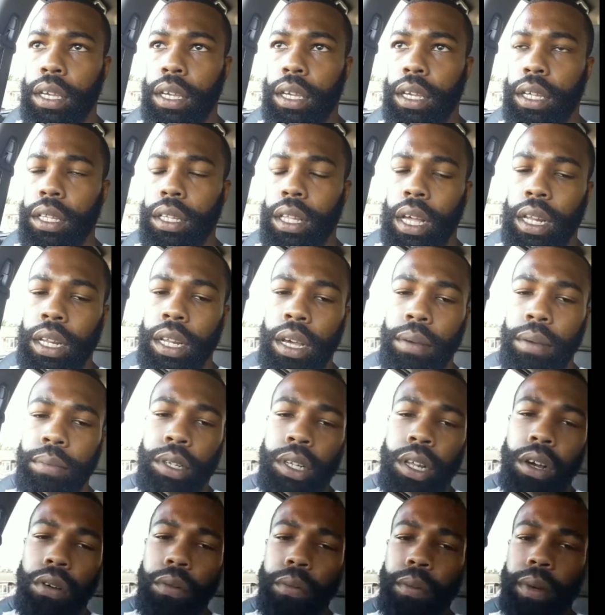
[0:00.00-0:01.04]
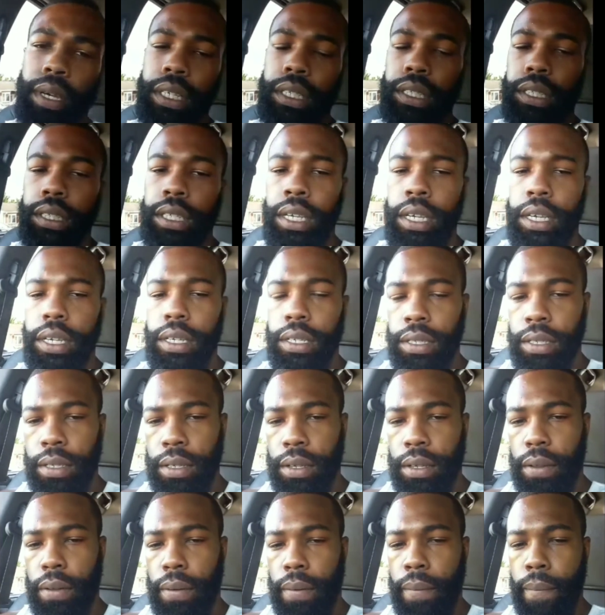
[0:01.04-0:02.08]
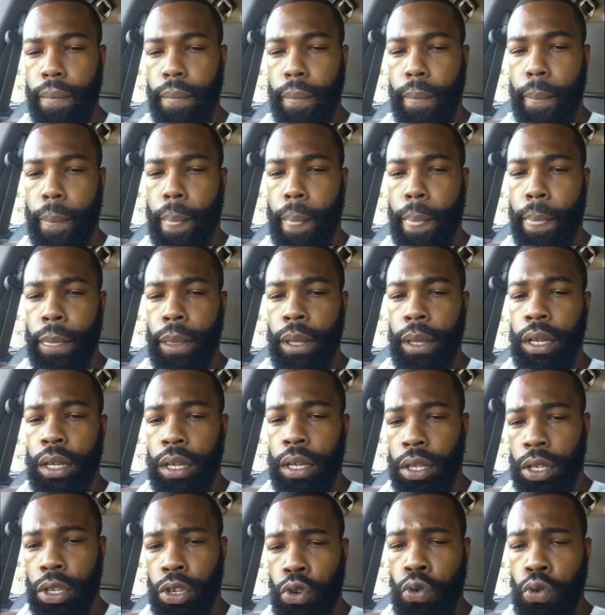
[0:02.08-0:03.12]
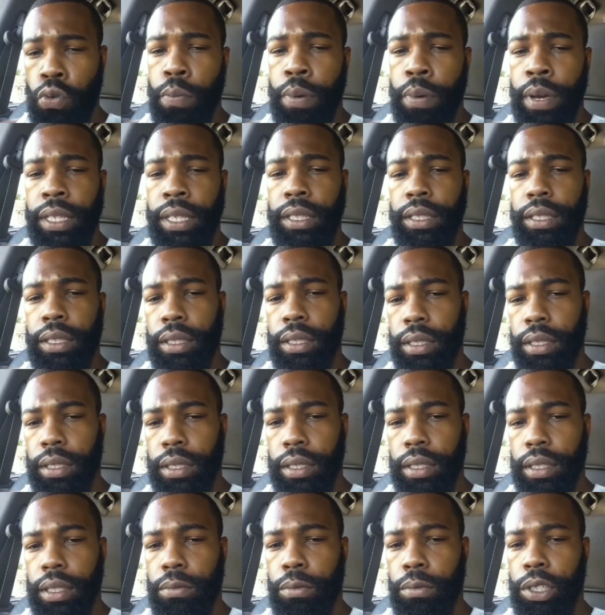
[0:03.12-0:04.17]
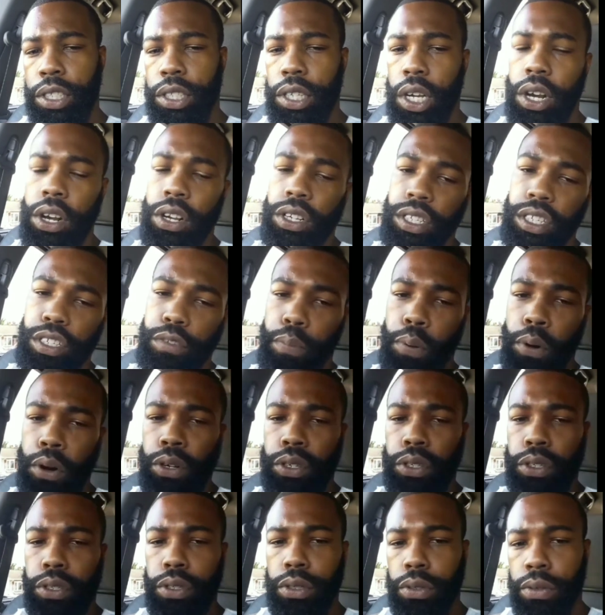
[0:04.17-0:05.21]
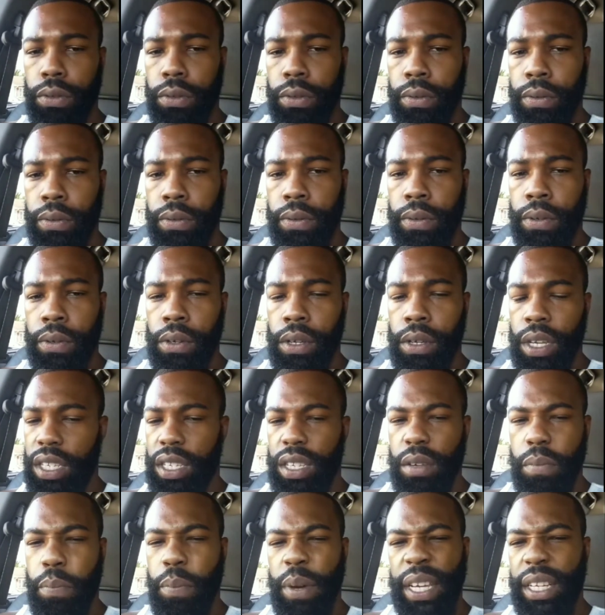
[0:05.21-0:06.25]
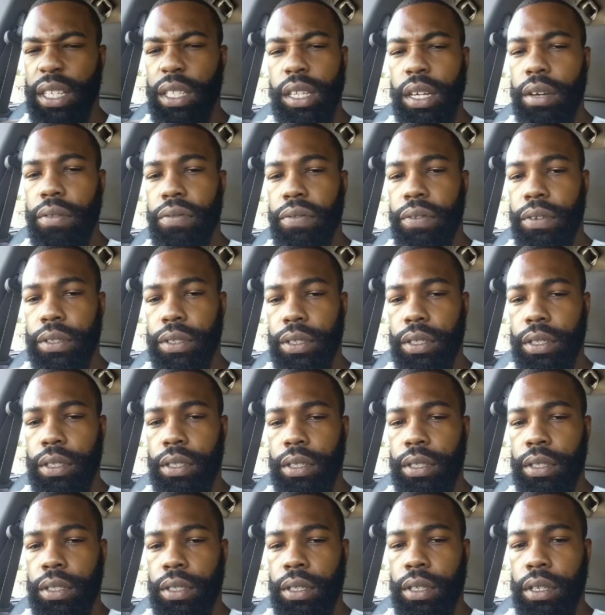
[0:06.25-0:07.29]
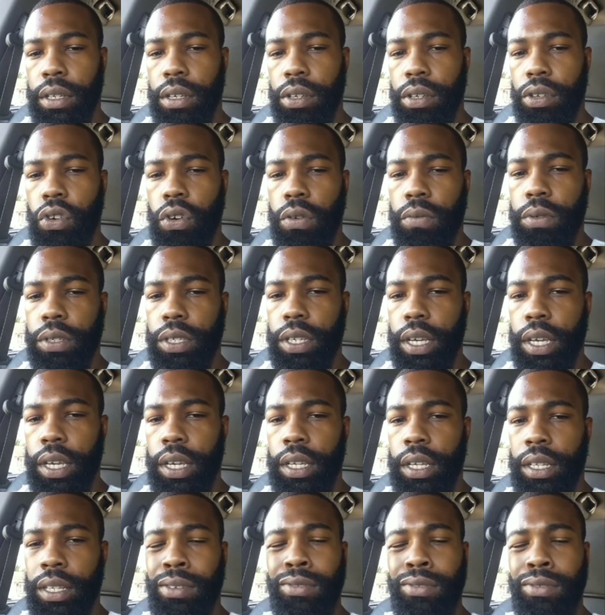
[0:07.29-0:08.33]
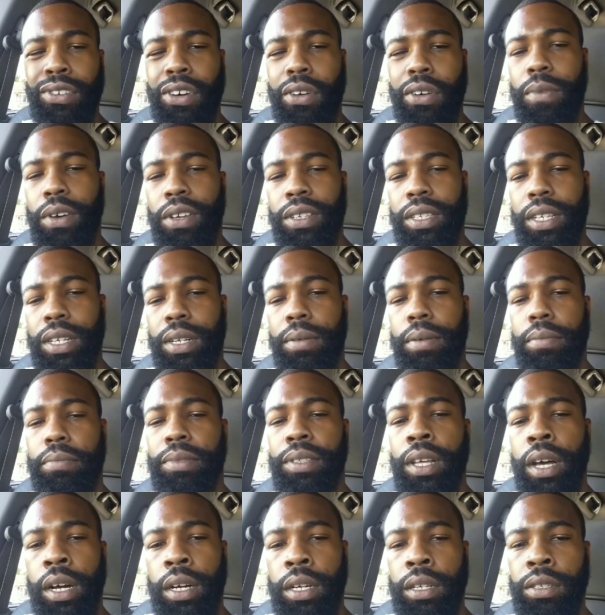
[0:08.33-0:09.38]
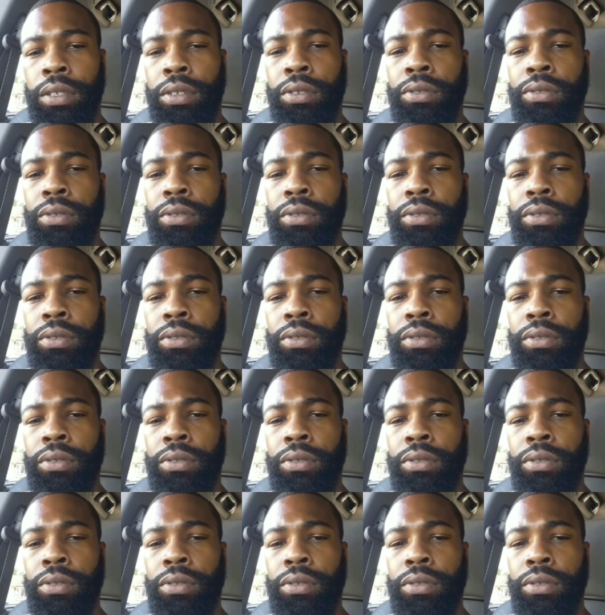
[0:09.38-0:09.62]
That number don't make sense. You business. With Terrence, it's personal. It's a big difference. You know what I'm saying? You talking about something, I'm ducking you?